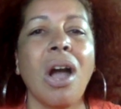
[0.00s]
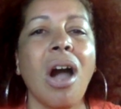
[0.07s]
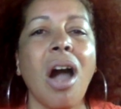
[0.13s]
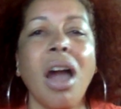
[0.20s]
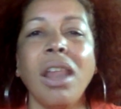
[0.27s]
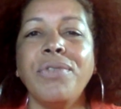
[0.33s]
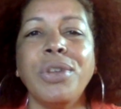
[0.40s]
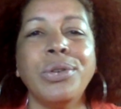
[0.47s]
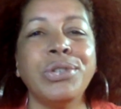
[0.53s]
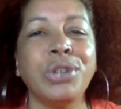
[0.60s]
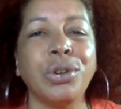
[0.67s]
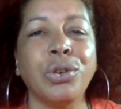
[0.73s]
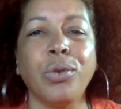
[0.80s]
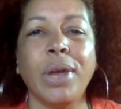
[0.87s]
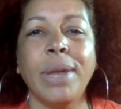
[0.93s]
All of those are
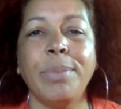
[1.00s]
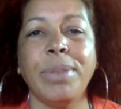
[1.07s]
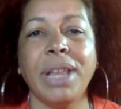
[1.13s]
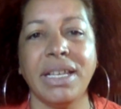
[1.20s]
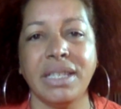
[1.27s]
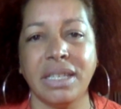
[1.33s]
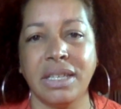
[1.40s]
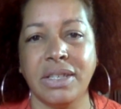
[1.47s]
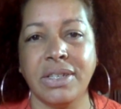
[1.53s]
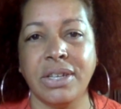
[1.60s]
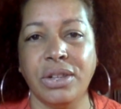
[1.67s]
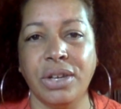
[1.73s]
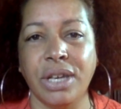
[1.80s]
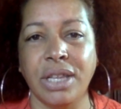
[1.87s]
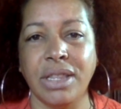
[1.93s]
great places to
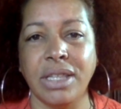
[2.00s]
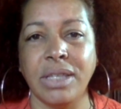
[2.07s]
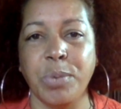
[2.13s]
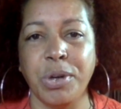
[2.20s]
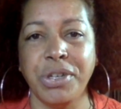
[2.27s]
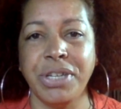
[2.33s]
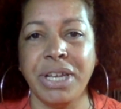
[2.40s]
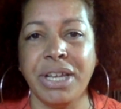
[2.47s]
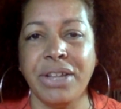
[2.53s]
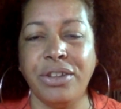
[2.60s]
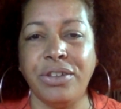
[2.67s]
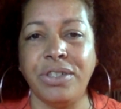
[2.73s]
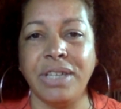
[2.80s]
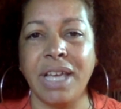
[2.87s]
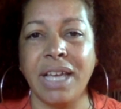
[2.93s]
look at this
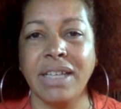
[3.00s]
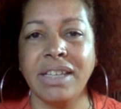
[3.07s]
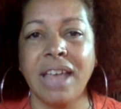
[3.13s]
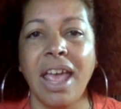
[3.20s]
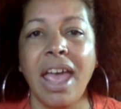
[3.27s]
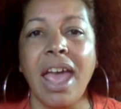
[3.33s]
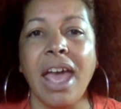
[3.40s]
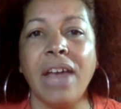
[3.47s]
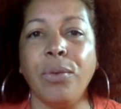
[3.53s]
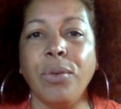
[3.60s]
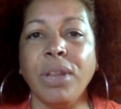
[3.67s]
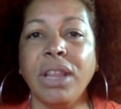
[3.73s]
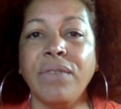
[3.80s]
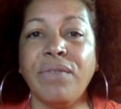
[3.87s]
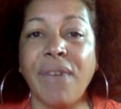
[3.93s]
particular text and a
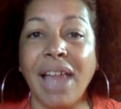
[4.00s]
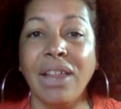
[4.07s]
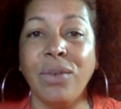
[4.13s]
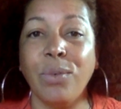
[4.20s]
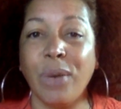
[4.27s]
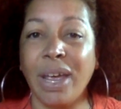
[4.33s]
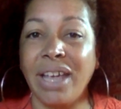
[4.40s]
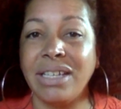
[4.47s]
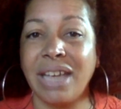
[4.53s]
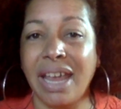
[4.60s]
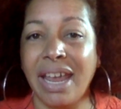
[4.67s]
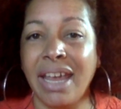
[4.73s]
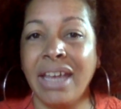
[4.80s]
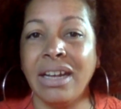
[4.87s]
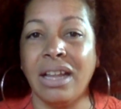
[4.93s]
really valid way to
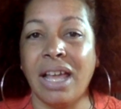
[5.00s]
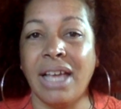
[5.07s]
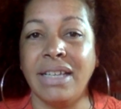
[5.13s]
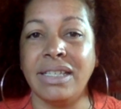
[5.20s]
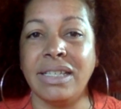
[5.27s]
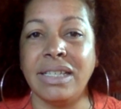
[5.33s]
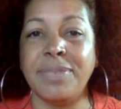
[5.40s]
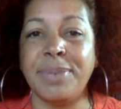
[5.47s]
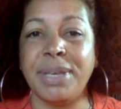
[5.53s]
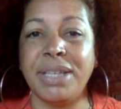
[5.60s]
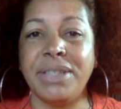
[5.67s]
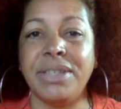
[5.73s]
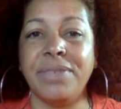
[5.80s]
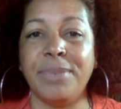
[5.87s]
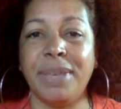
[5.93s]
analyze this
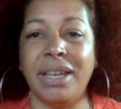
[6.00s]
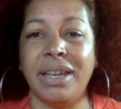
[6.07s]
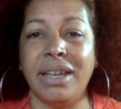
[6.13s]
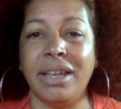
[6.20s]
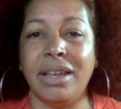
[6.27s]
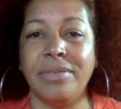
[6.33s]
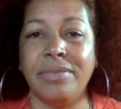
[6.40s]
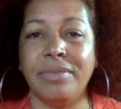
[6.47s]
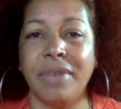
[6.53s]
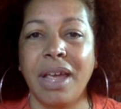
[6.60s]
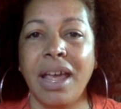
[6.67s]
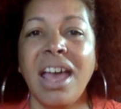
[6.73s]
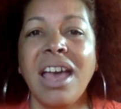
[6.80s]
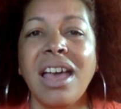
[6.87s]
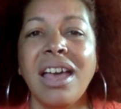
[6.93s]
piece of media.
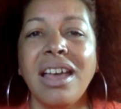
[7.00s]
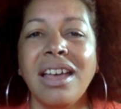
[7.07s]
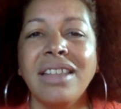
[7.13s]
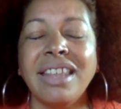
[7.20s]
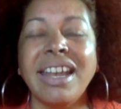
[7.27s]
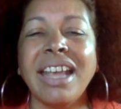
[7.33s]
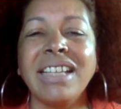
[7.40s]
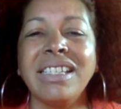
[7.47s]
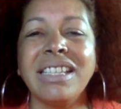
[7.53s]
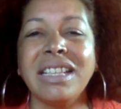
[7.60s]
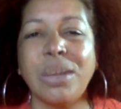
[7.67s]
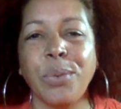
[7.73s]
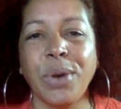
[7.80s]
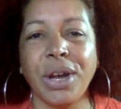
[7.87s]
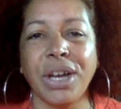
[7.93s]
The next thing
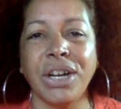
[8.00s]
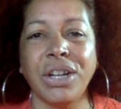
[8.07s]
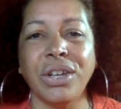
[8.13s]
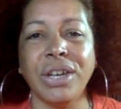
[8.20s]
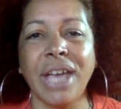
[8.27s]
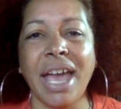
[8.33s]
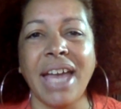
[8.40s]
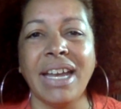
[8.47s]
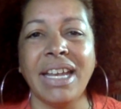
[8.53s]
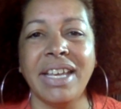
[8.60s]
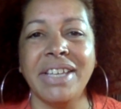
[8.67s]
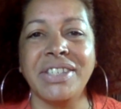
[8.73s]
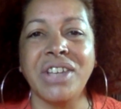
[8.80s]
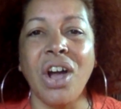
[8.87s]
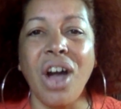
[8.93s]
that we're going to look at
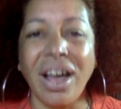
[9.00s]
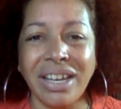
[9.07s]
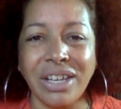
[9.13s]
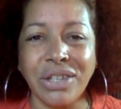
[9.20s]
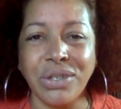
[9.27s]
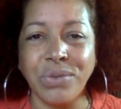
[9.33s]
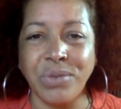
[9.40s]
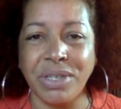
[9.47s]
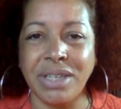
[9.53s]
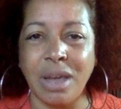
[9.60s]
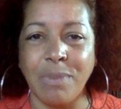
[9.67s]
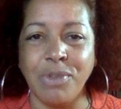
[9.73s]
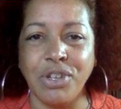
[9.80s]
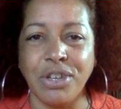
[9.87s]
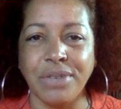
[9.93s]
is audience
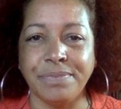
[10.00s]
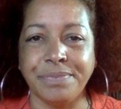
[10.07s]
reception.